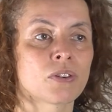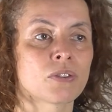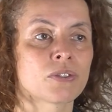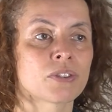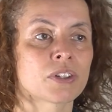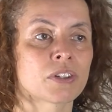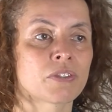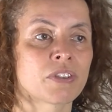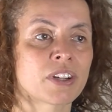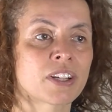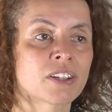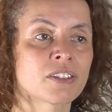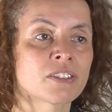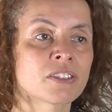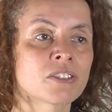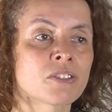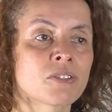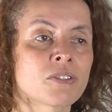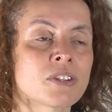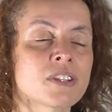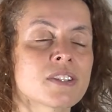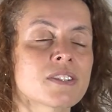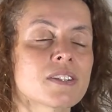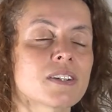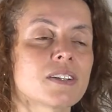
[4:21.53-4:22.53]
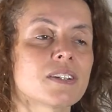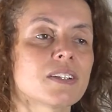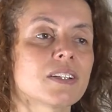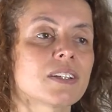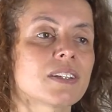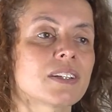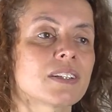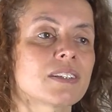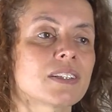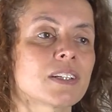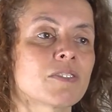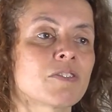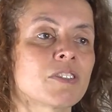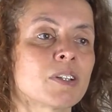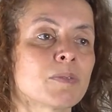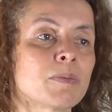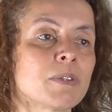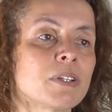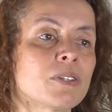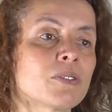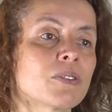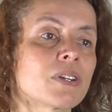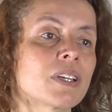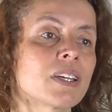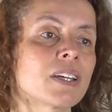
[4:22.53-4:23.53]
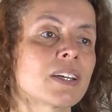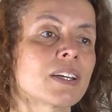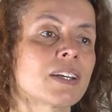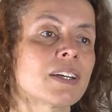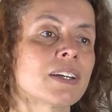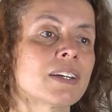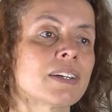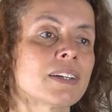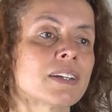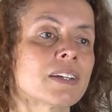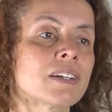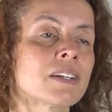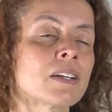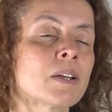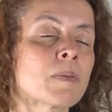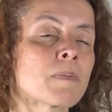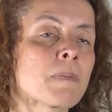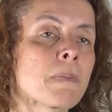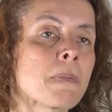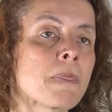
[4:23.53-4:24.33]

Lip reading: on the regulatory side, and they will be looking at